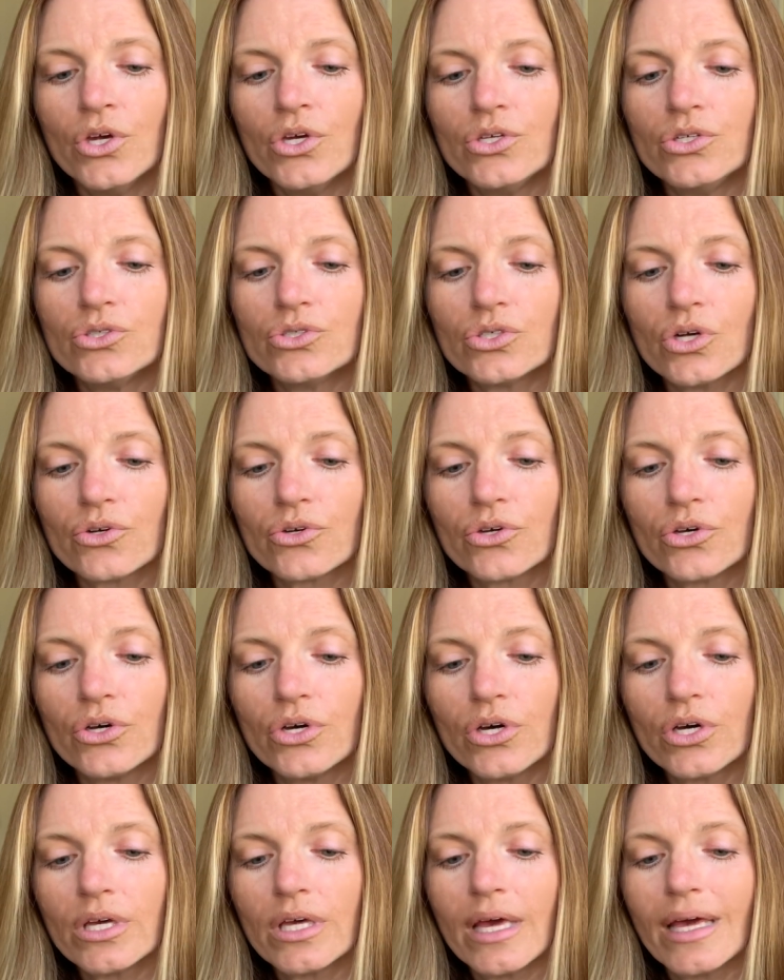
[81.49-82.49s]
You shall
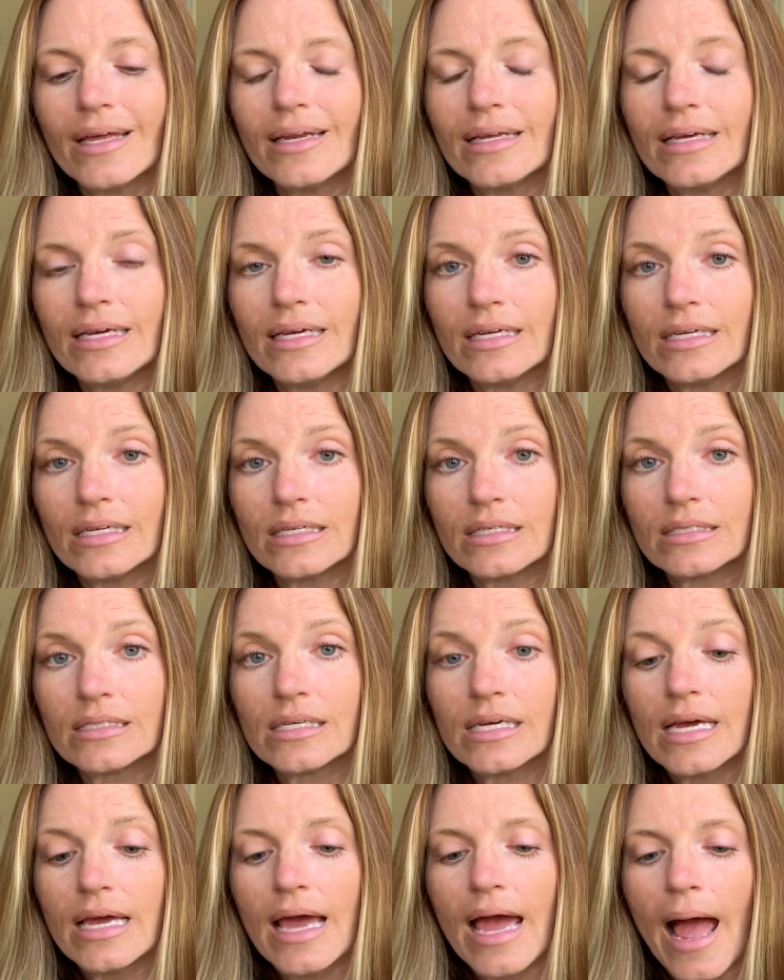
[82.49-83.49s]
cook and eat it
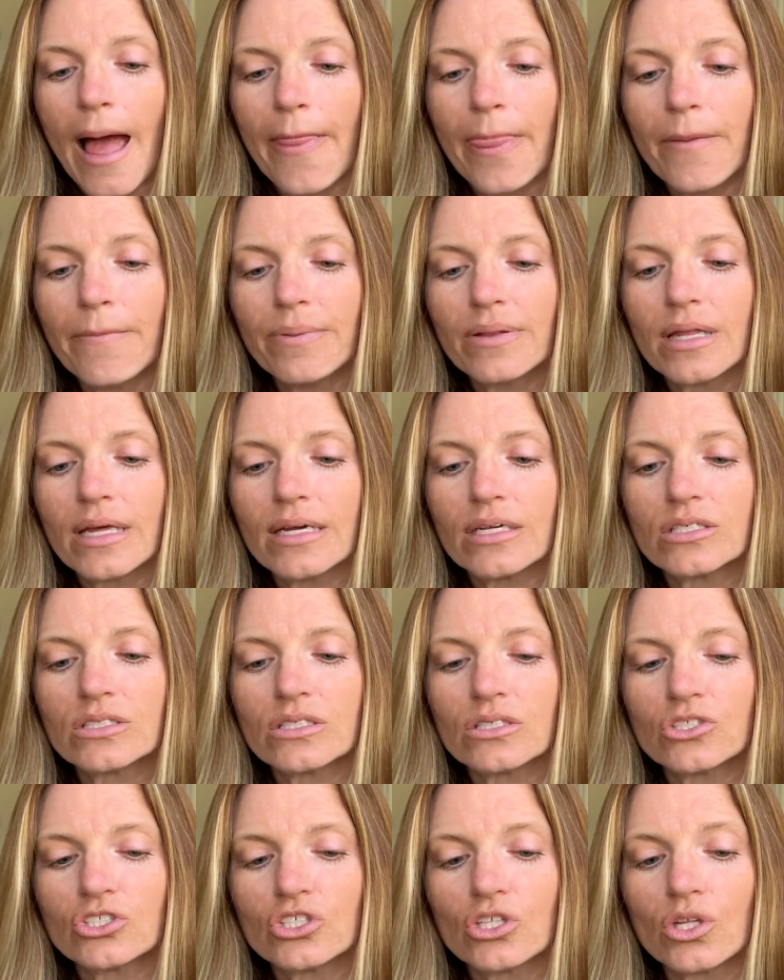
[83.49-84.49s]
at the
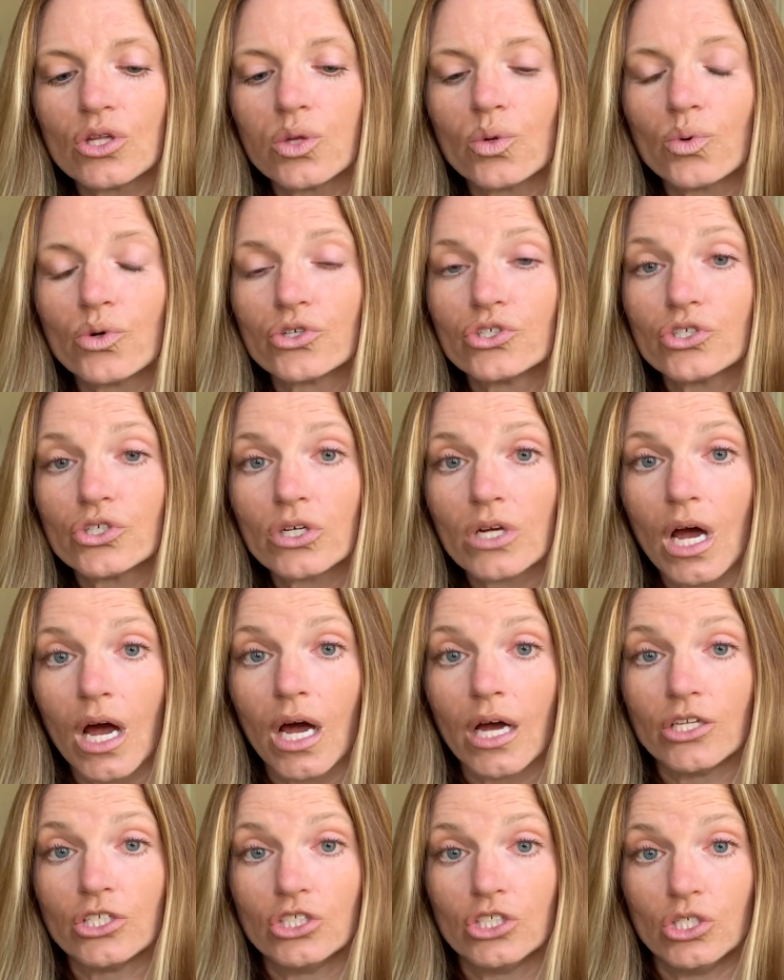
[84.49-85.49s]
place which the Lord your
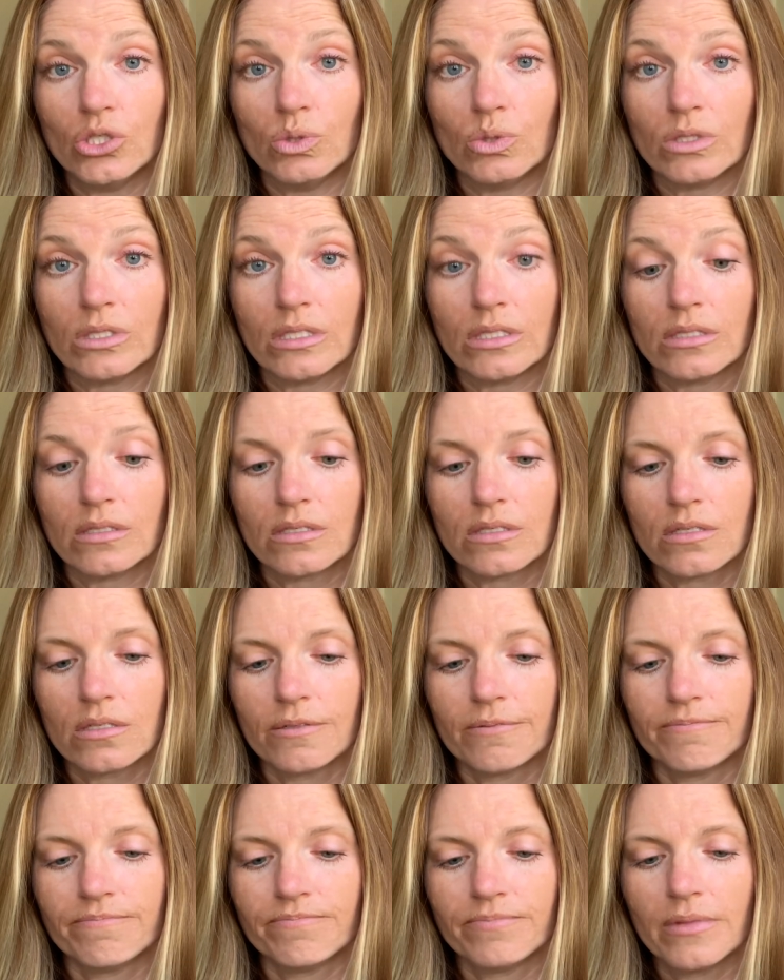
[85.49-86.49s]
God chooses.
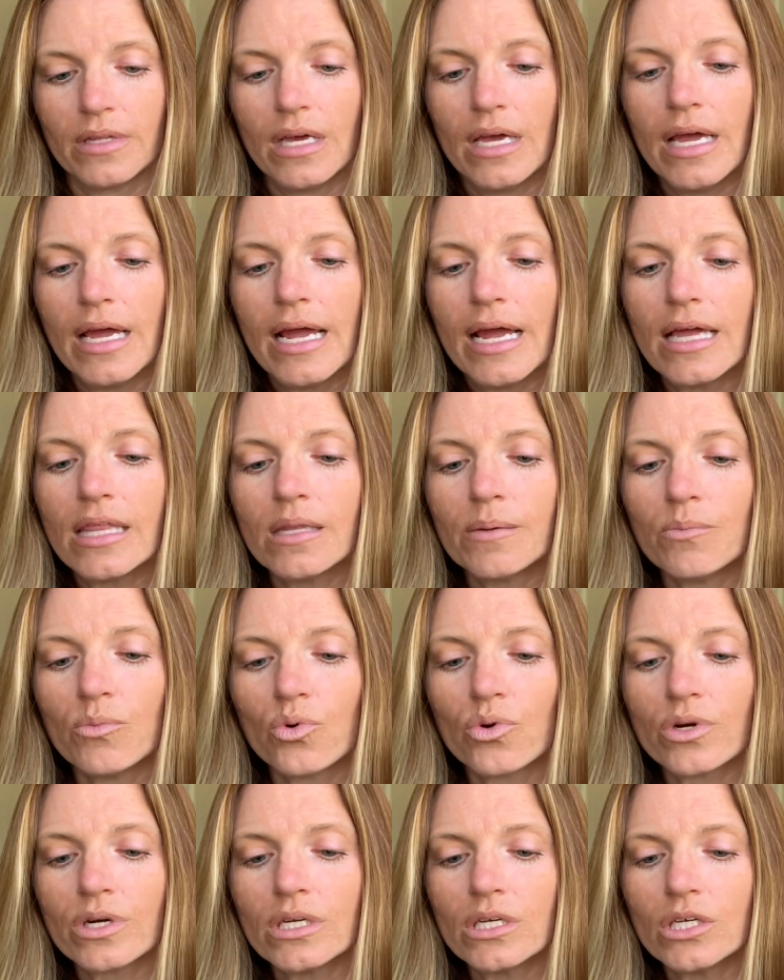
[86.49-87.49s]
In the
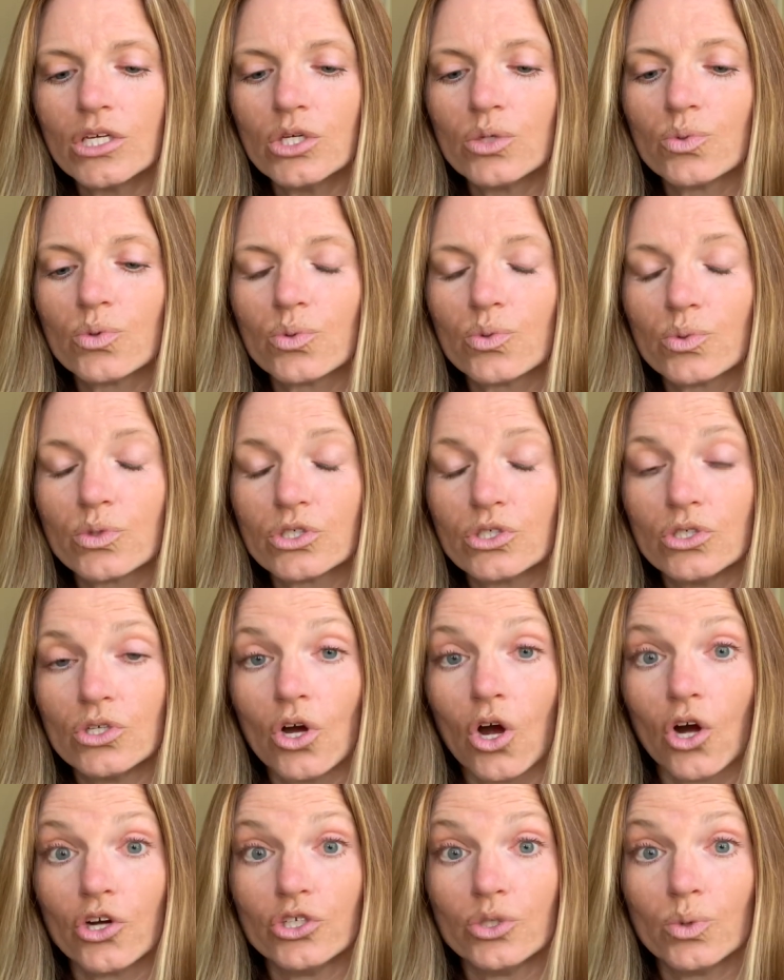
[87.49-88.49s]
morning you
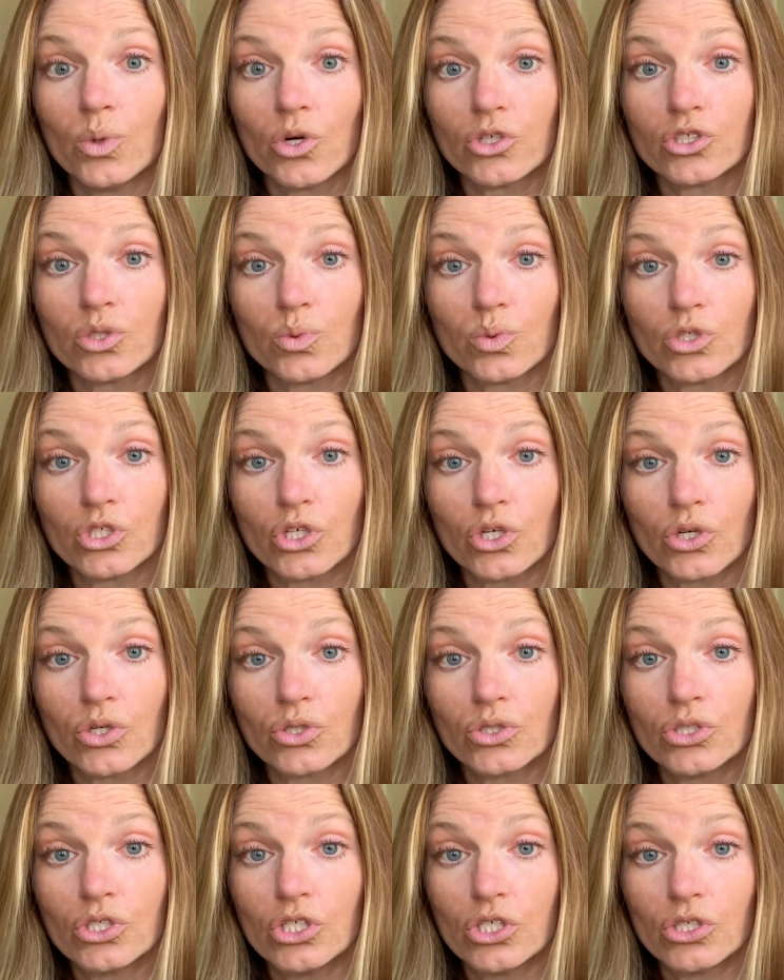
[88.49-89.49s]
are, you are to
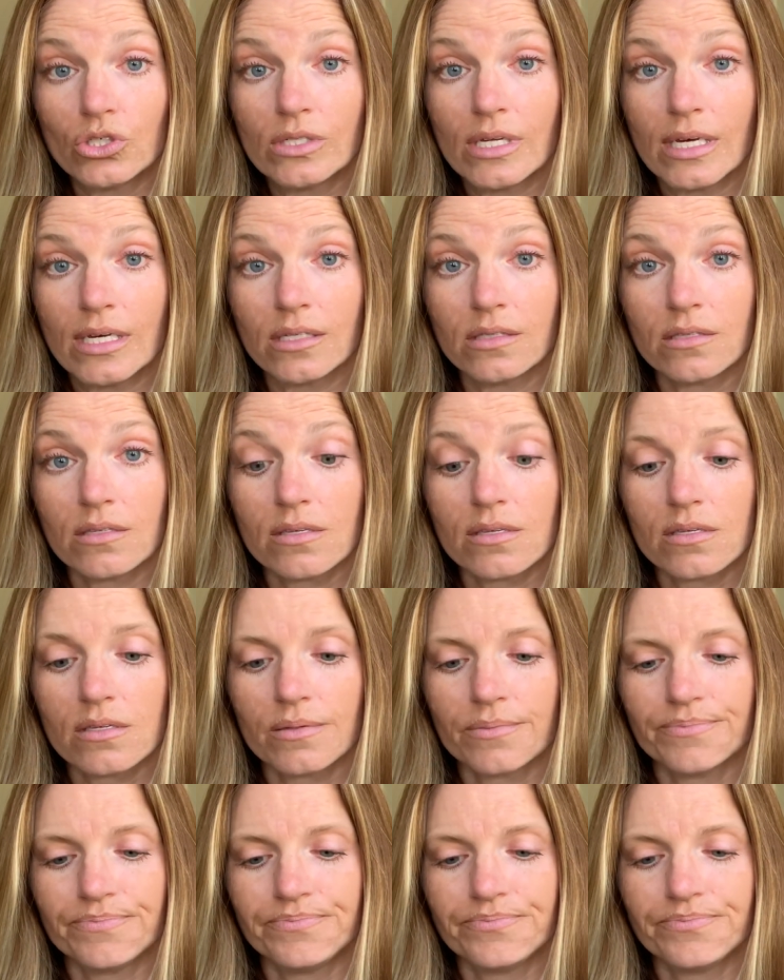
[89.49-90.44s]
return to your tents.